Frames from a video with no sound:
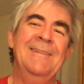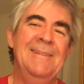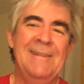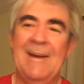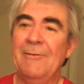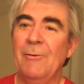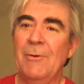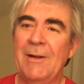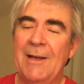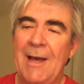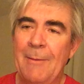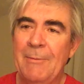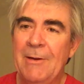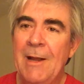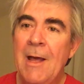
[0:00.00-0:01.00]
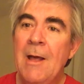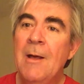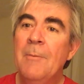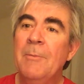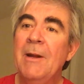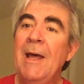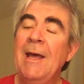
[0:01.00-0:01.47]
it never really happened.
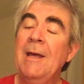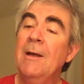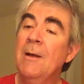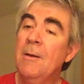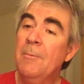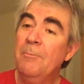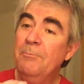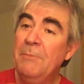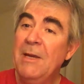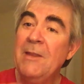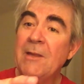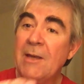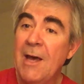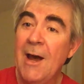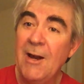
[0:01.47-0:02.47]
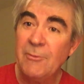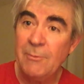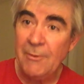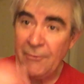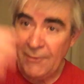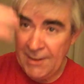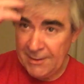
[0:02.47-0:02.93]
But hey, be the
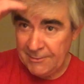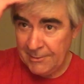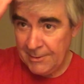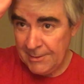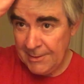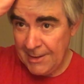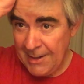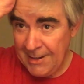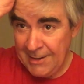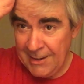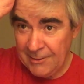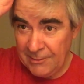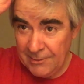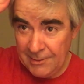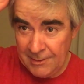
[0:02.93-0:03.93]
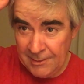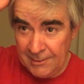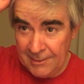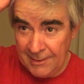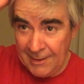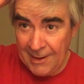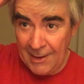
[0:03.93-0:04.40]
Constable of France. I guess
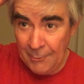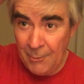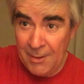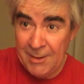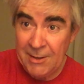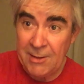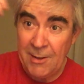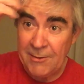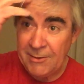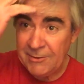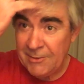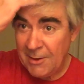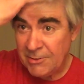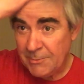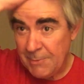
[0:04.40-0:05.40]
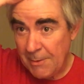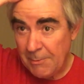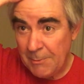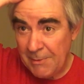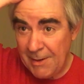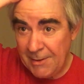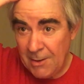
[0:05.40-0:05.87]
I wanted to call this Sergeant
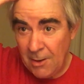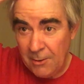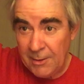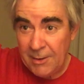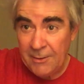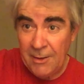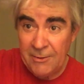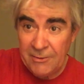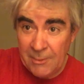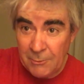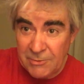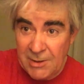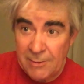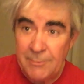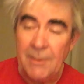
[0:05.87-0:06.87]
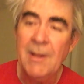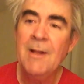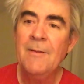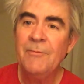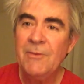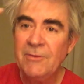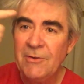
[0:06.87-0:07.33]
Pepper, but no, no, let's do it Shakespeare.
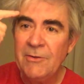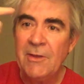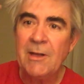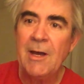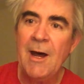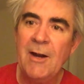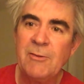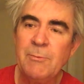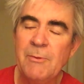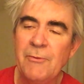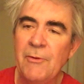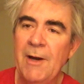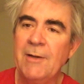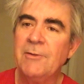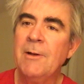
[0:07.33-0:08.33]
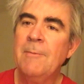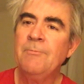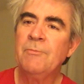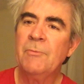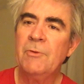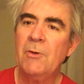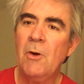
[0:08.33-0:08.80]
This is the Constable of France.
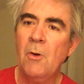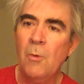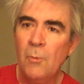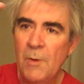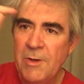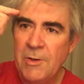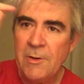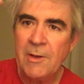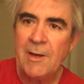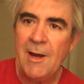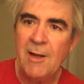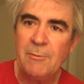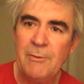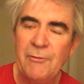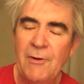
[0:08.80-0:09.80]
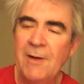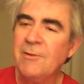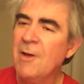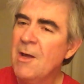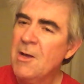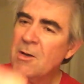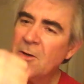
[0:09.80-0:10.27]
So when you're the Constable of
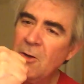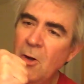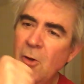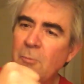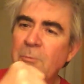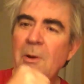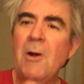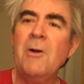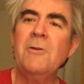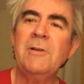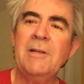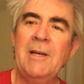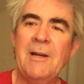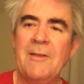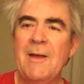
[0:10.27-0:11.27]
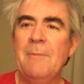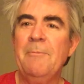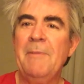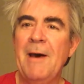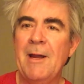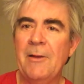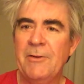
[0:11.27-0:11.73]
France, go boldly into
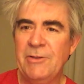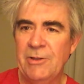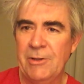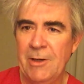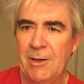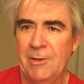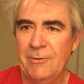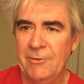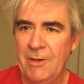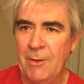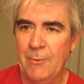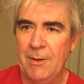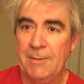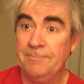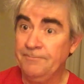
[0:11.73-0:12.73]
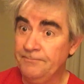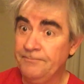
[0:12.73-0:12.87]
that battle that you're going to lose anyway.